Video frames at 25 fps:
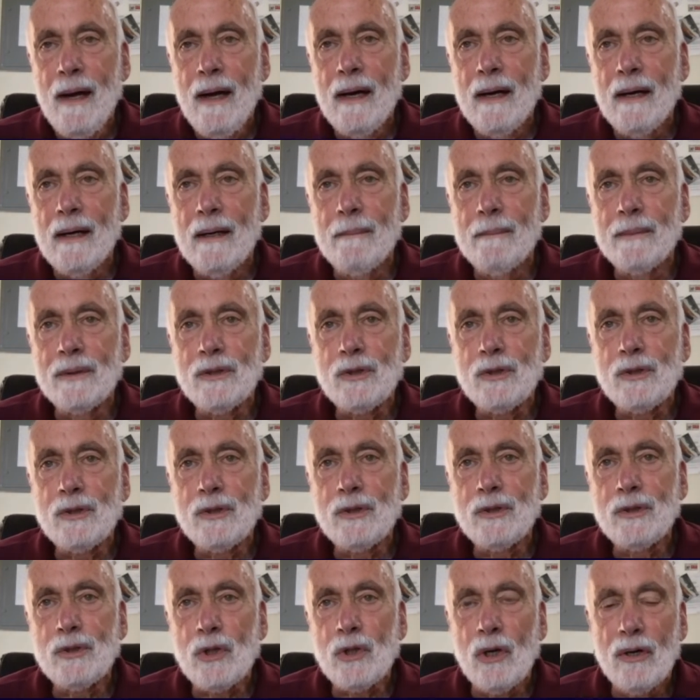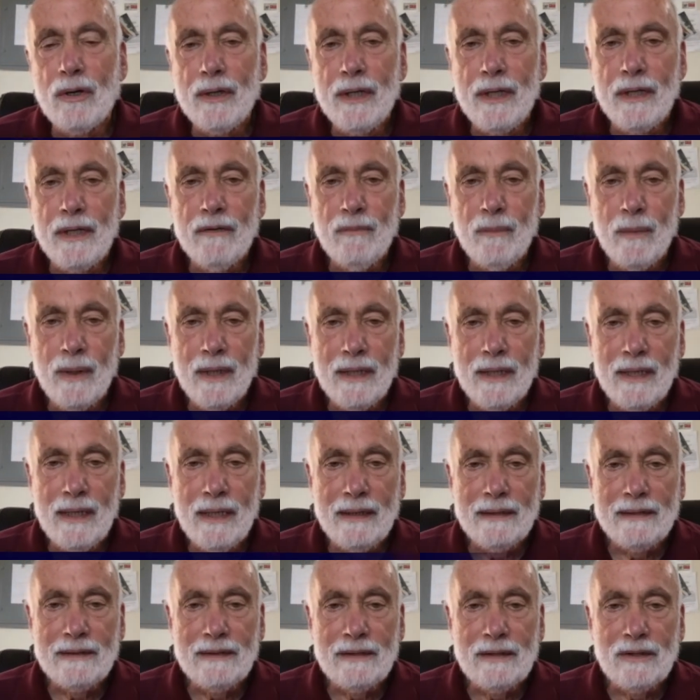Majority of my
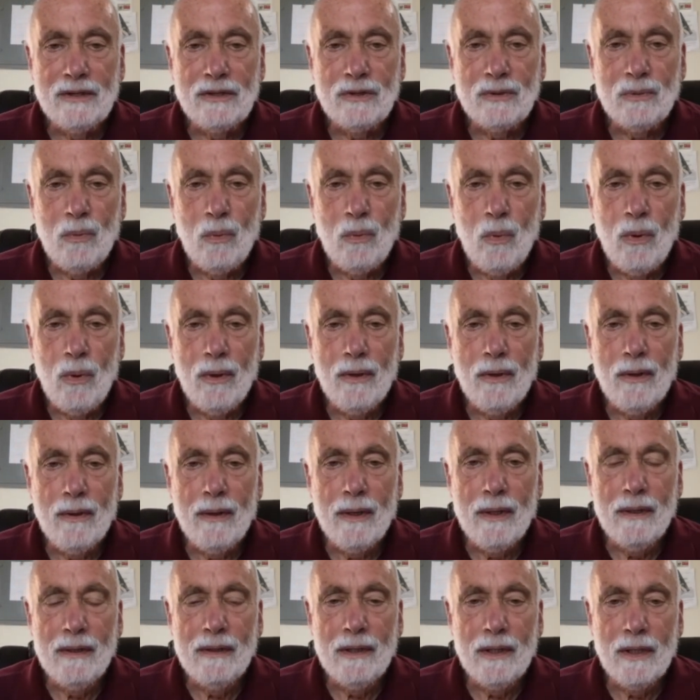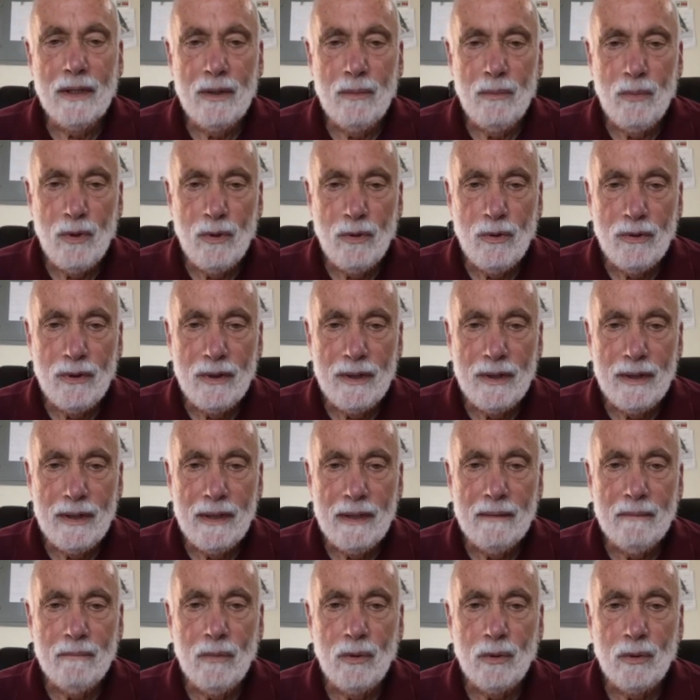cases were in the community, and
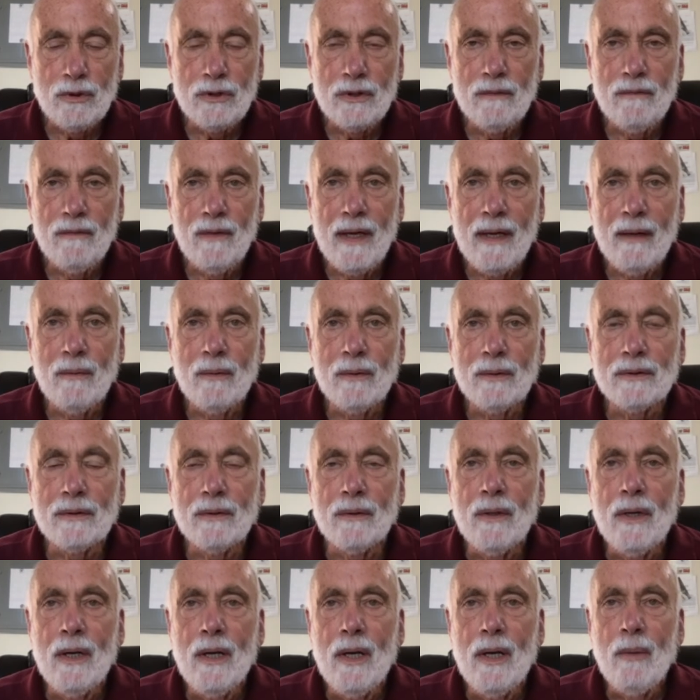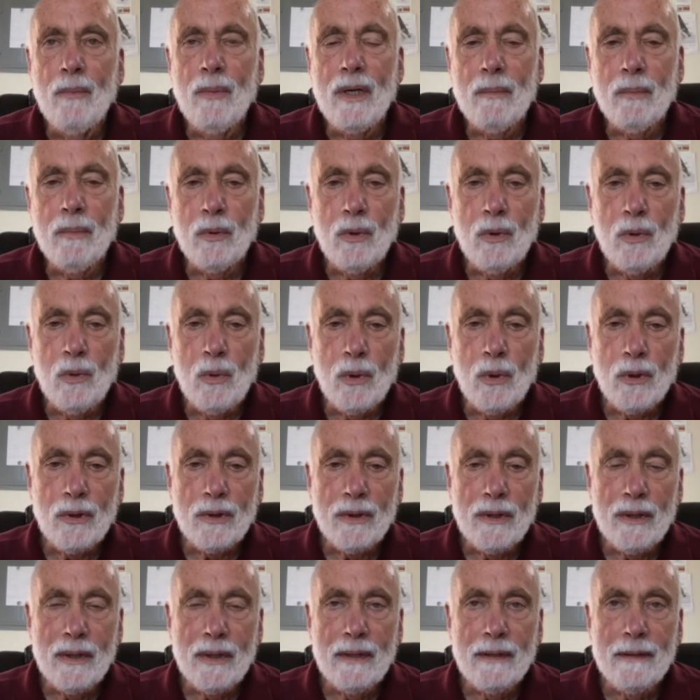most of that were people who worked
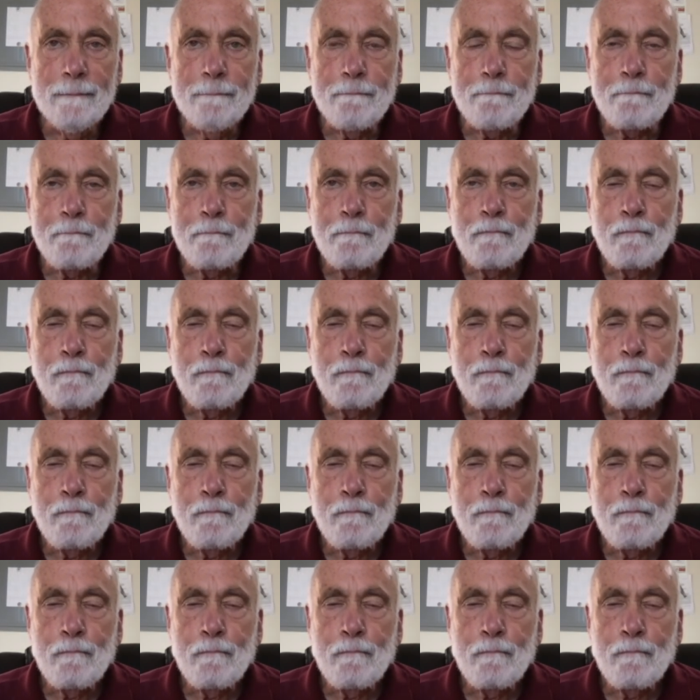in